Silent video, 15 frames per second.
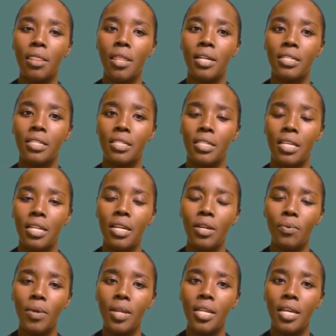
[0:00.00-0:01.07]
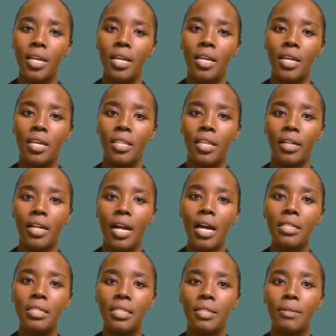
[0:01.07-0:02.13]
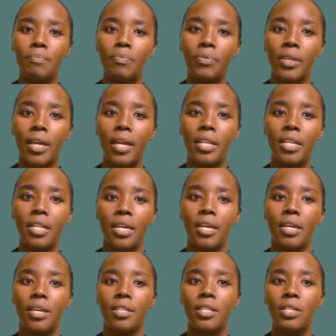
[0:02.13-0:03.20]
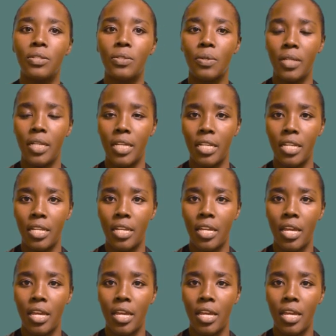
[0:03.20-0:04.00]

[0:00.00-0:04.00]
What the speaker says: that is the liquid, the gas, and the solid.